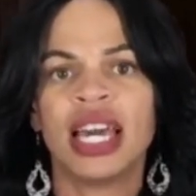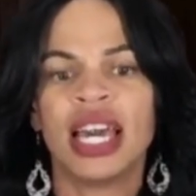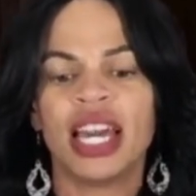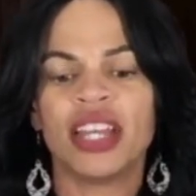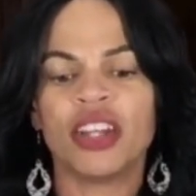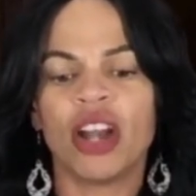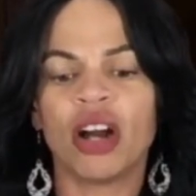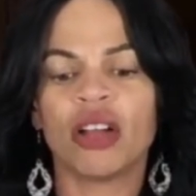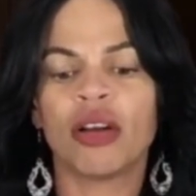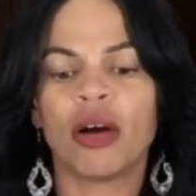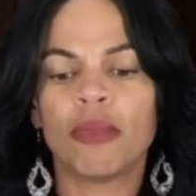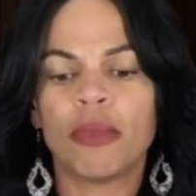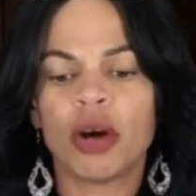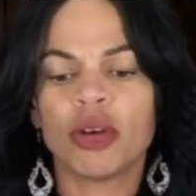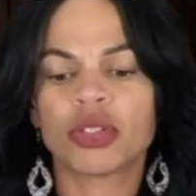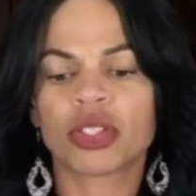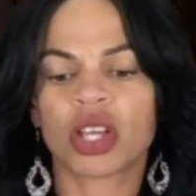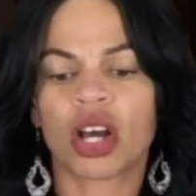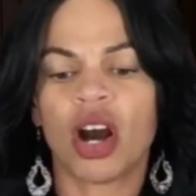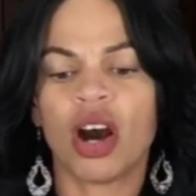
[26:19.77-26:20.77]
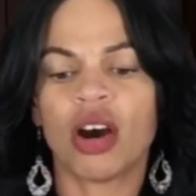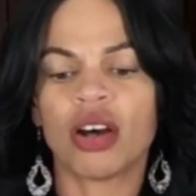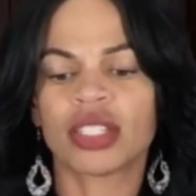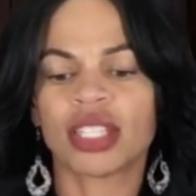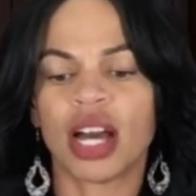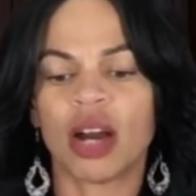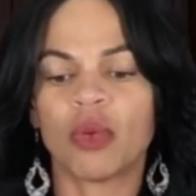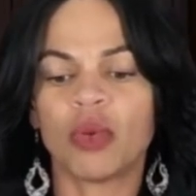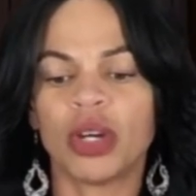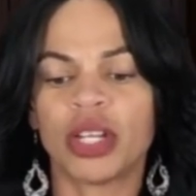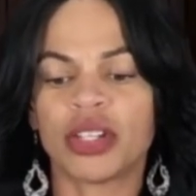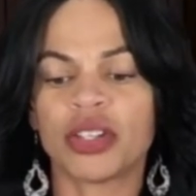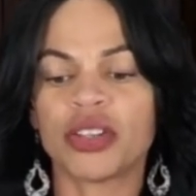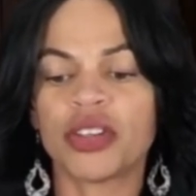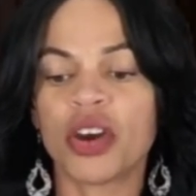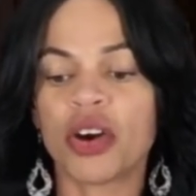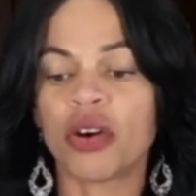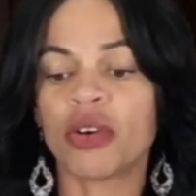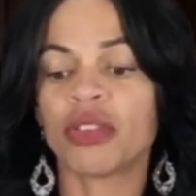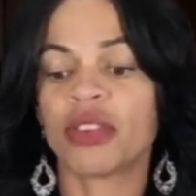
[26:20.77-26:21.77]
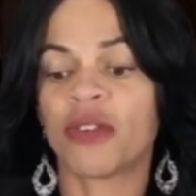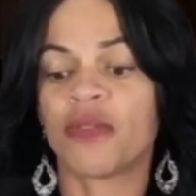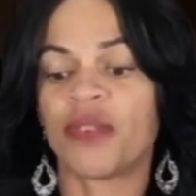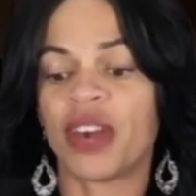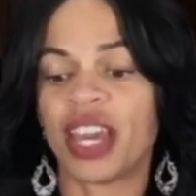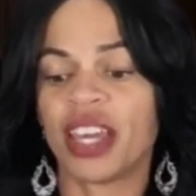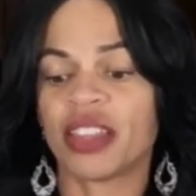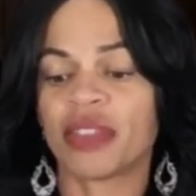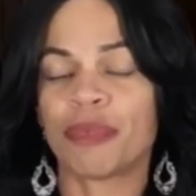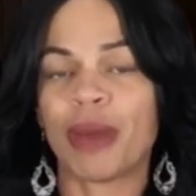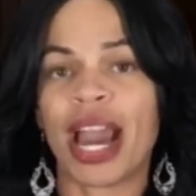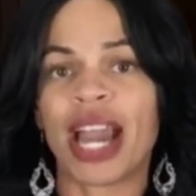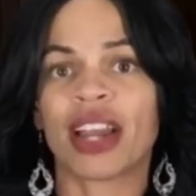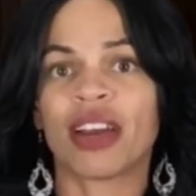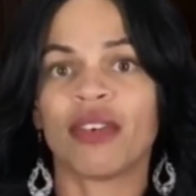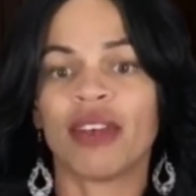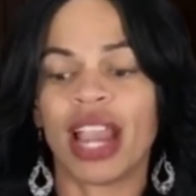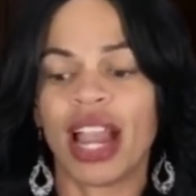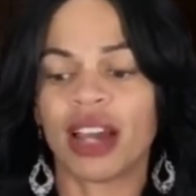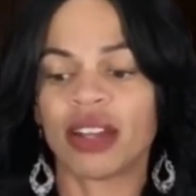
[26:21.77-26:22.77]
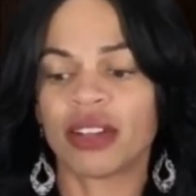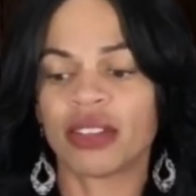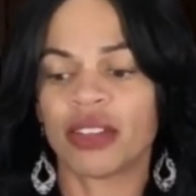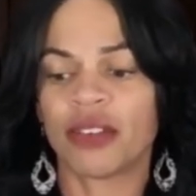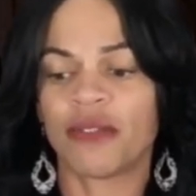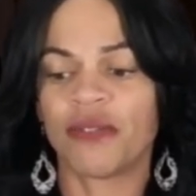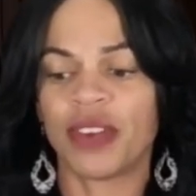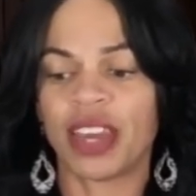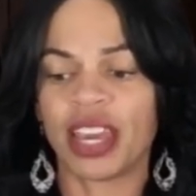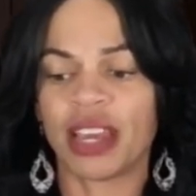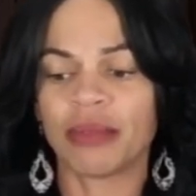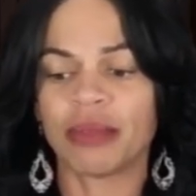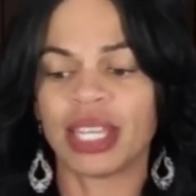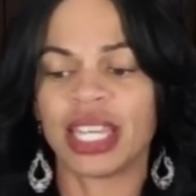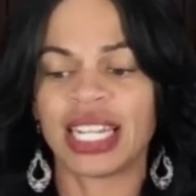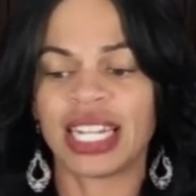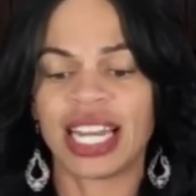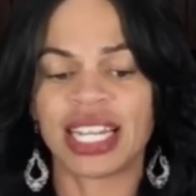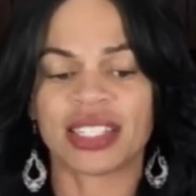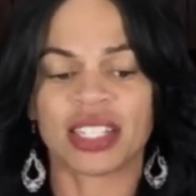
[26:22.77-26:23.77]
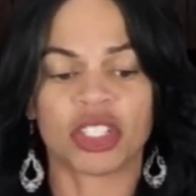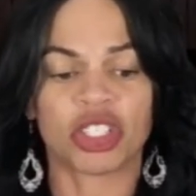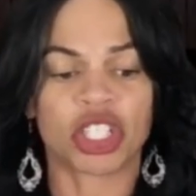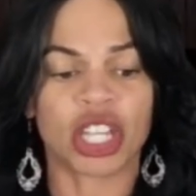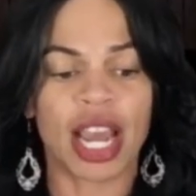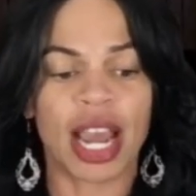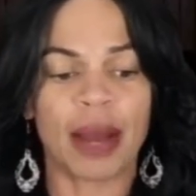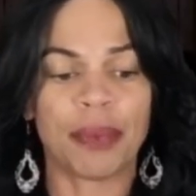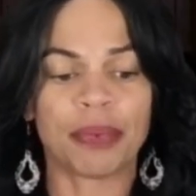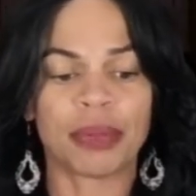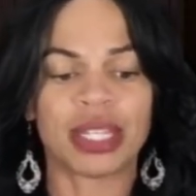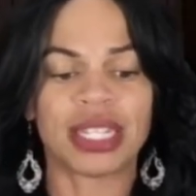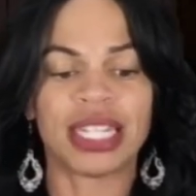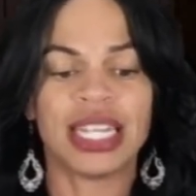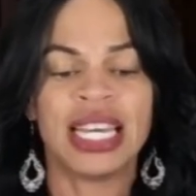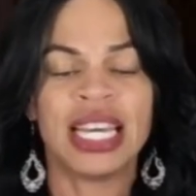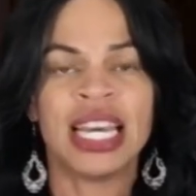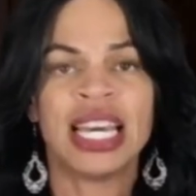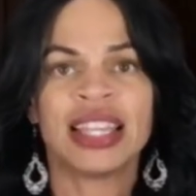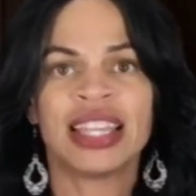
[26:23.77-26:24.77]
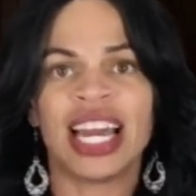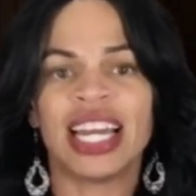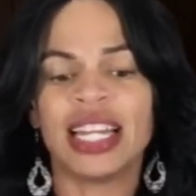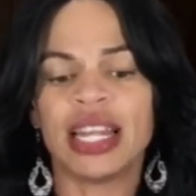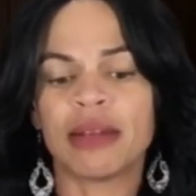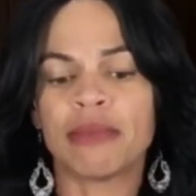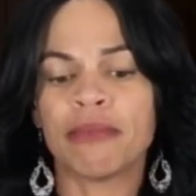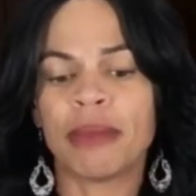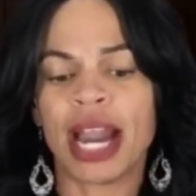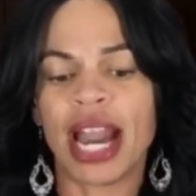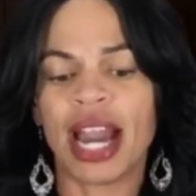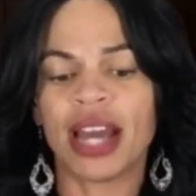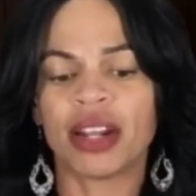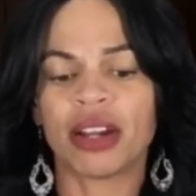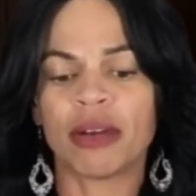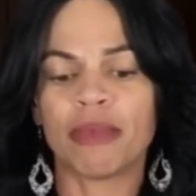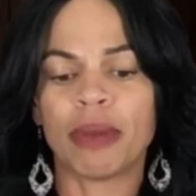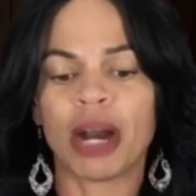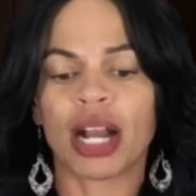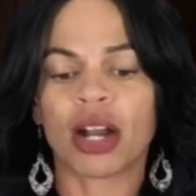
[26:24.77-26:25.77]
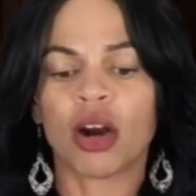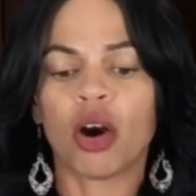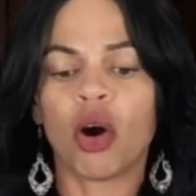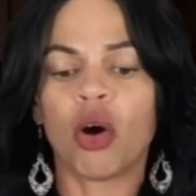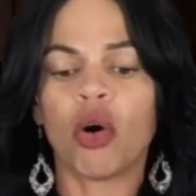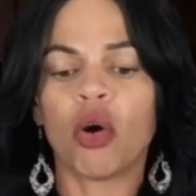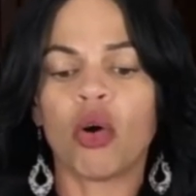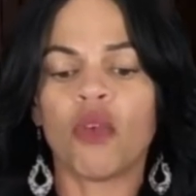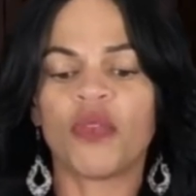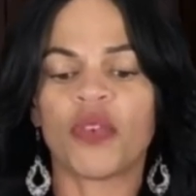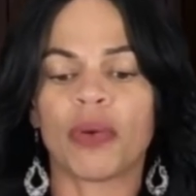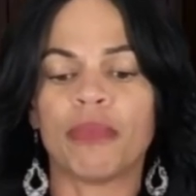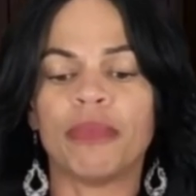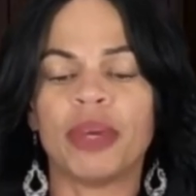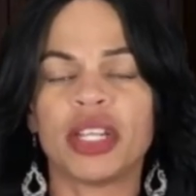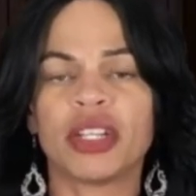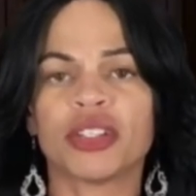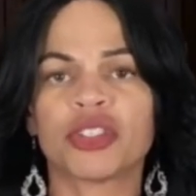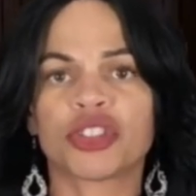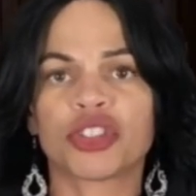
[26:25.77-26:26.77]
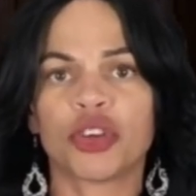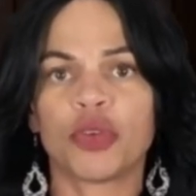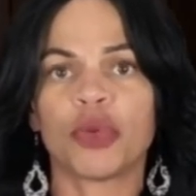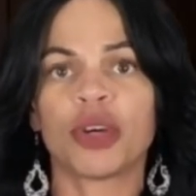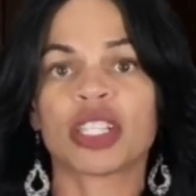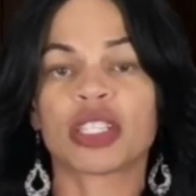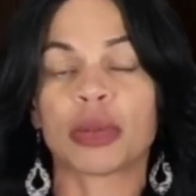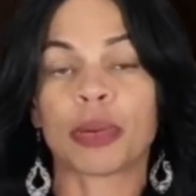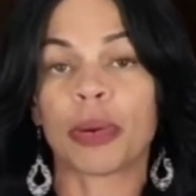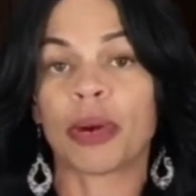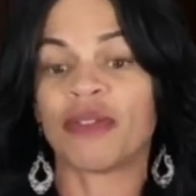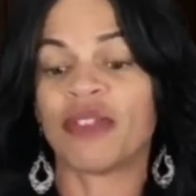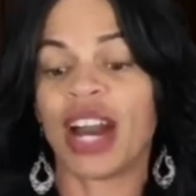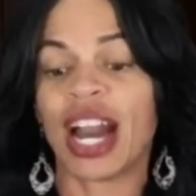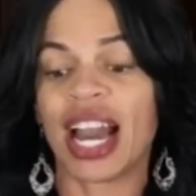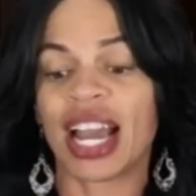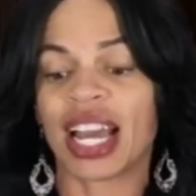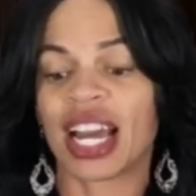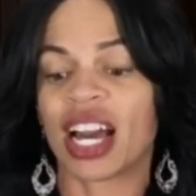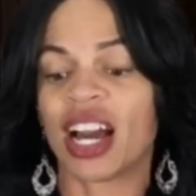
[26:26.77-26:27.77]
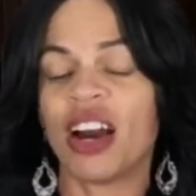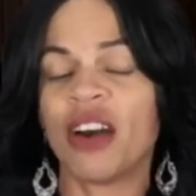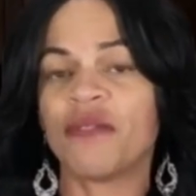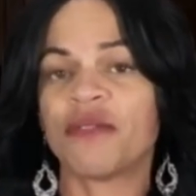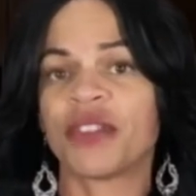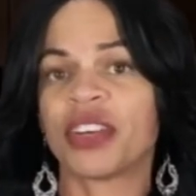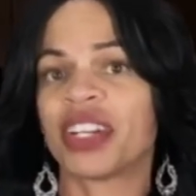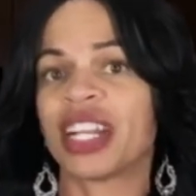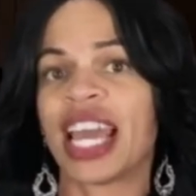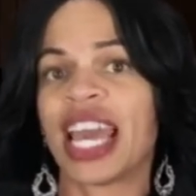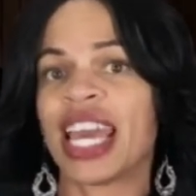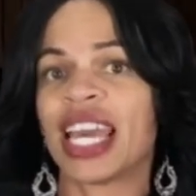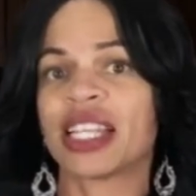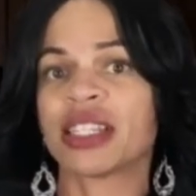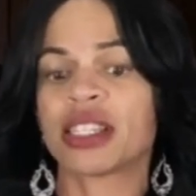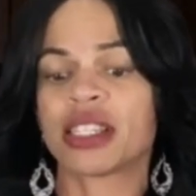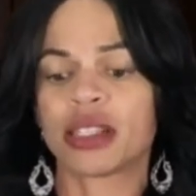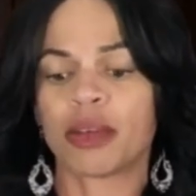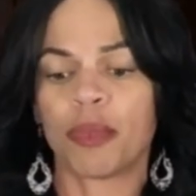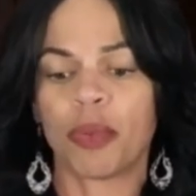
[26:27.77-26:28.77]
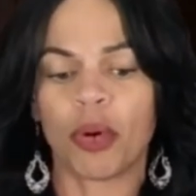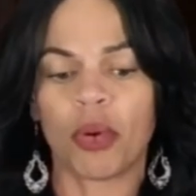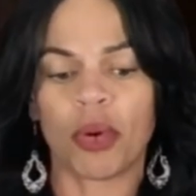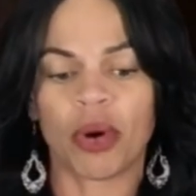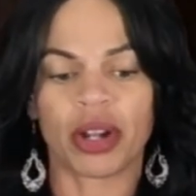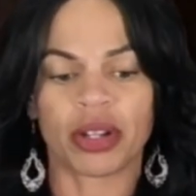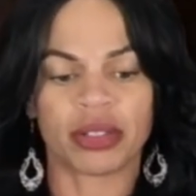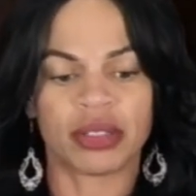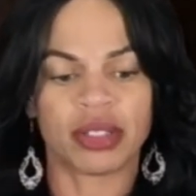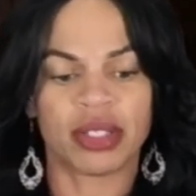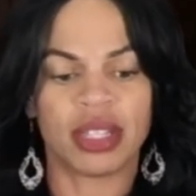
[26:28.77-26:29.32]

And y'all, on most calls, I wouldn't know the faith background of the family. And as a chaplain, that didn't matter. My goal for ministry was to provide comfort and support.